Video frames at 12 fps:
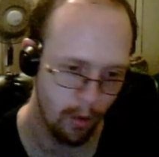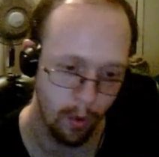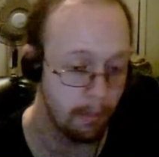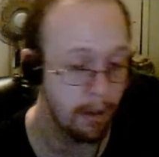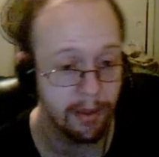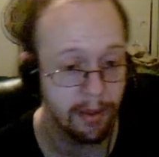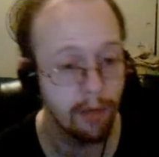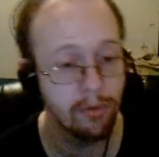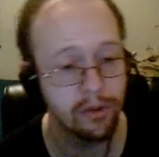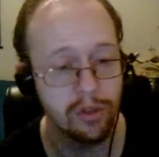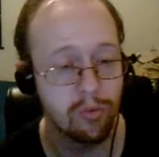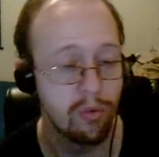or maybe they
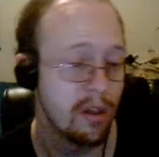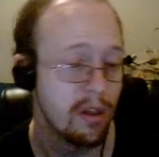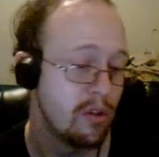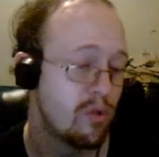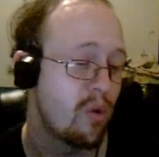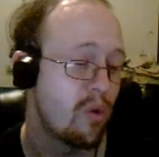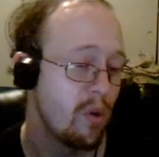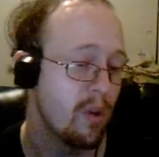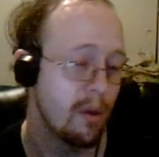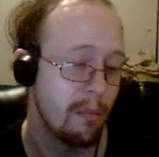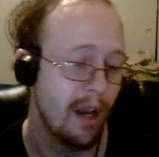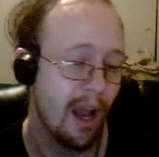were just really
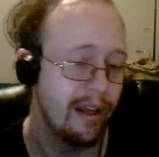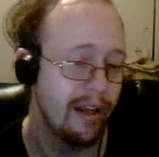trolling me.